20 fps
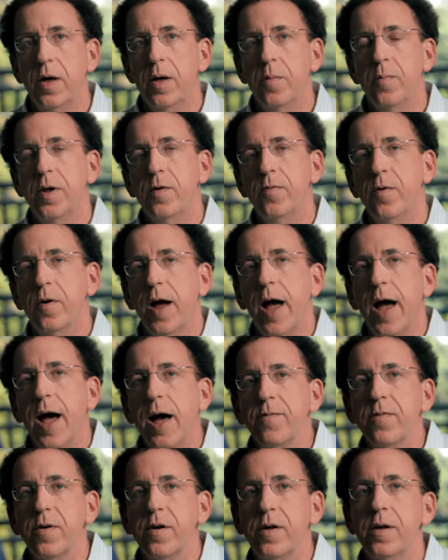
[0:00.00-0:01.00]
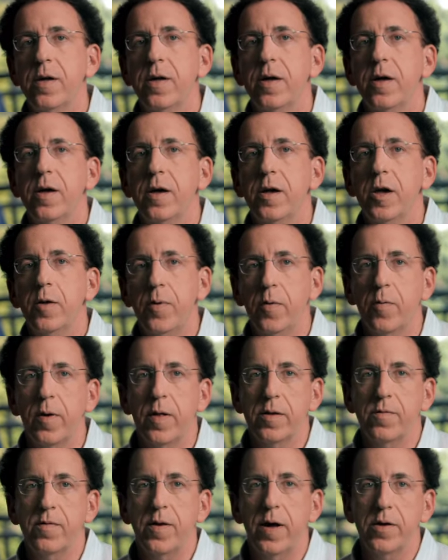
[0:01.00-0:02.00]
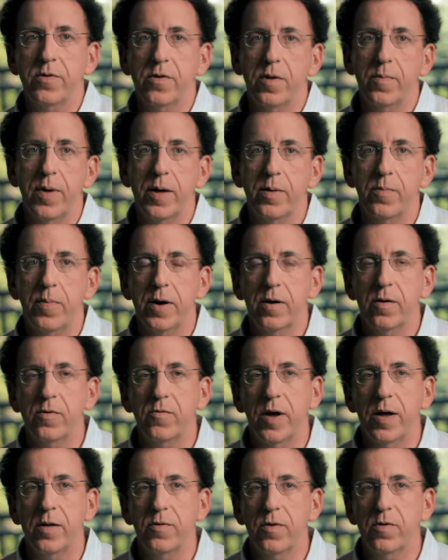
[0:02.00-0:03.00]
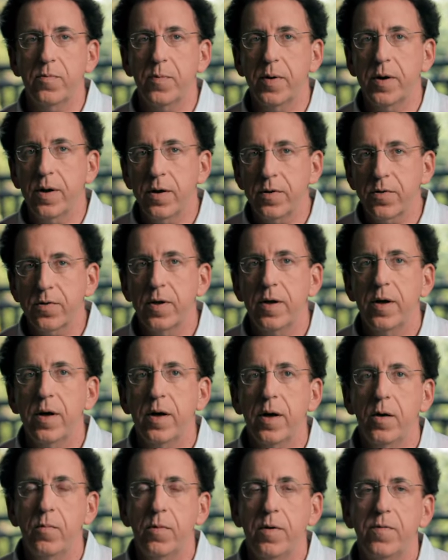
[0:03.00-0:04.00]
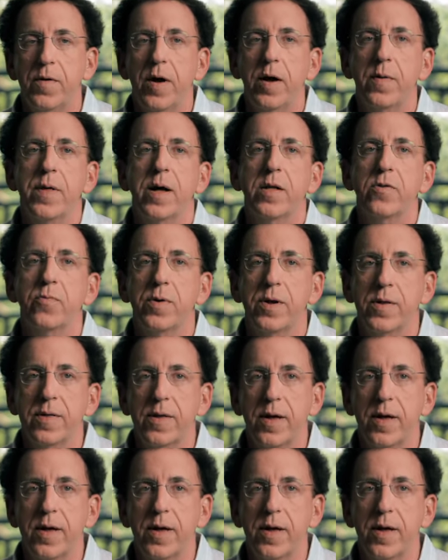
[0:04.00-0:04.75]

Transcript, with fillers: but if you have it, you'd be well advised to make bigger changes, because we found that's what it